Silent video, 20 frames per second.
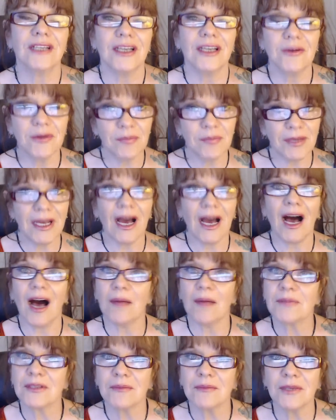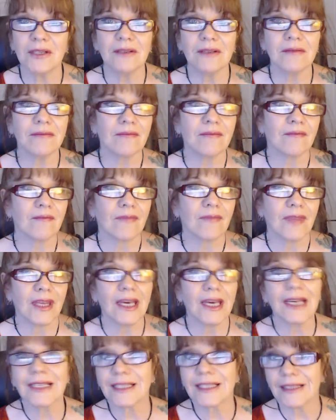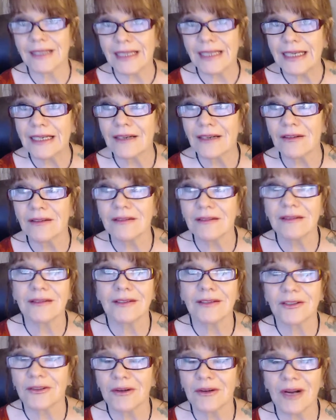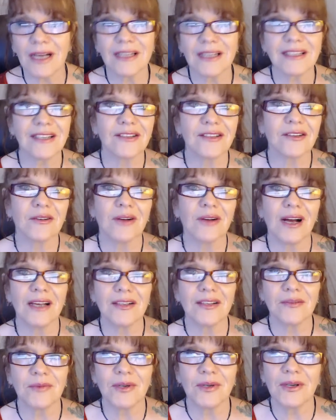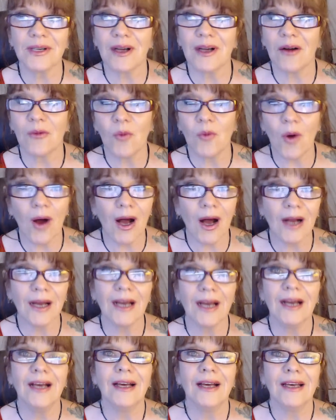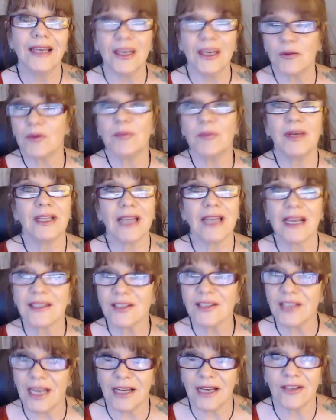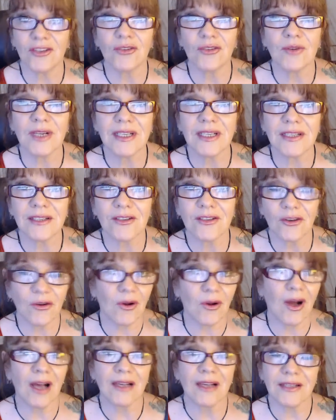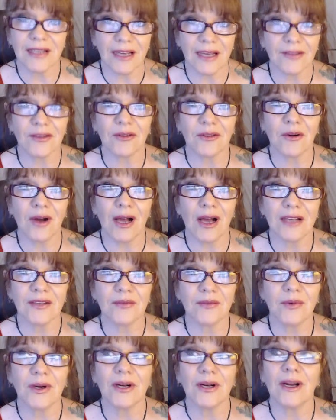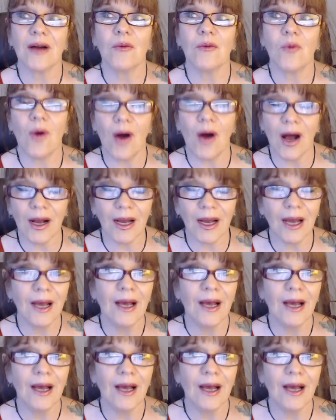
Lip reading: It would be optimal. It's legal to cross at the crosswalk. It would be less dangerous to cross at the crosswalk.